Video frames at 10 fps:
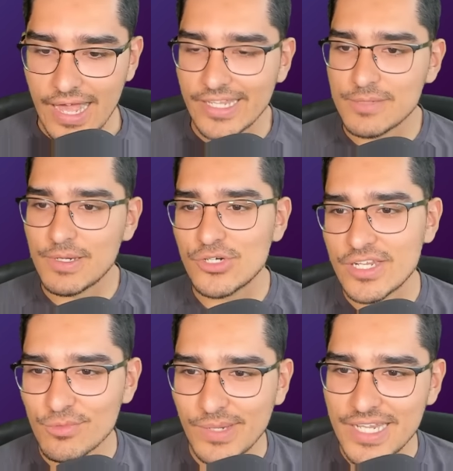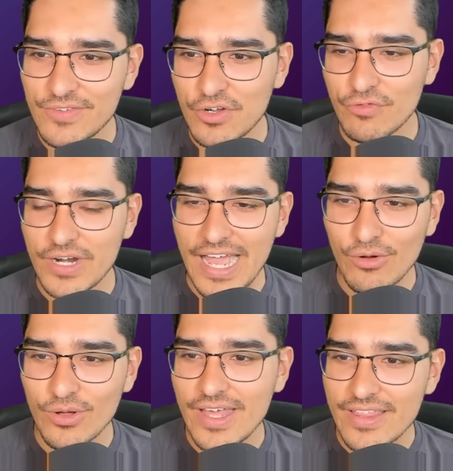And that's my transfer plans video for
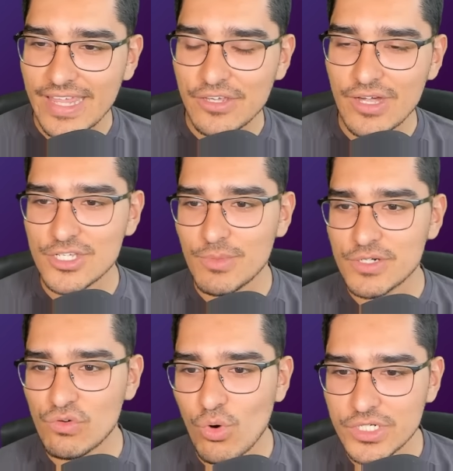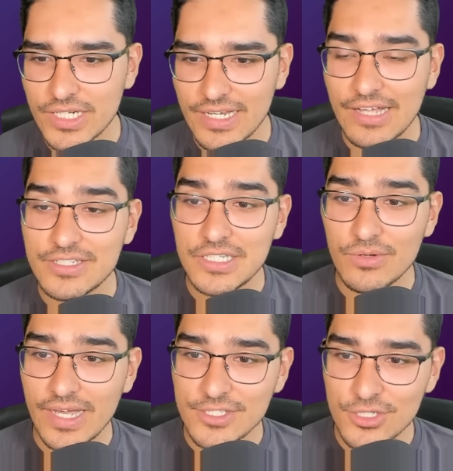now. Thank you guys so much for watching. I'll see
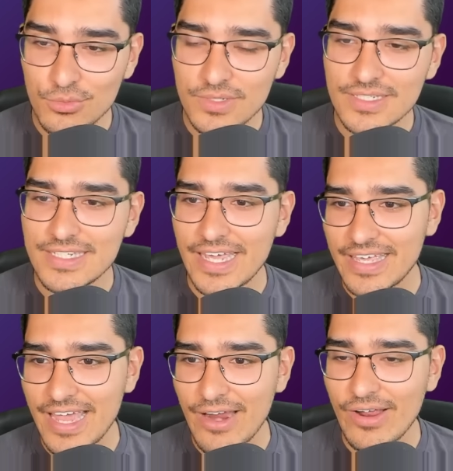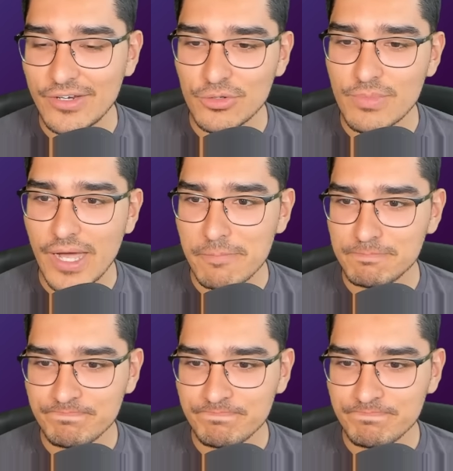you guys soon. Take care and goodbye.